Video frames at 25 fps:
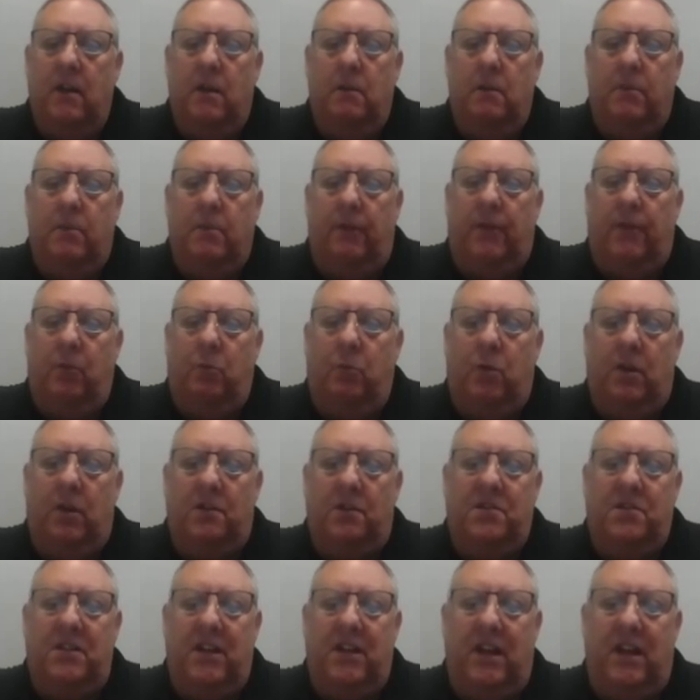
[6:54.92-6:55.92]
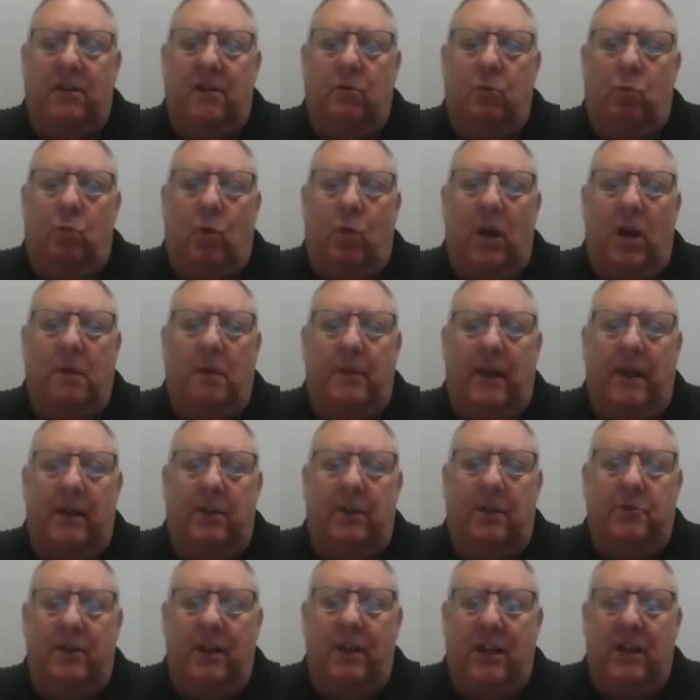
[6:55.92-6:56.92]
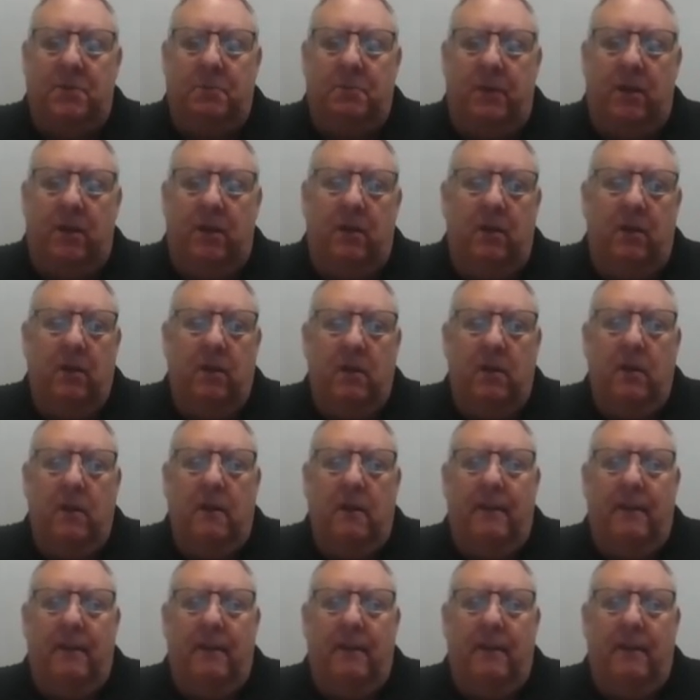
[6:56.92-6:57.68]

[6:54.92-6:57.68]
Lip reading: But if you want a standard wideband transmitter,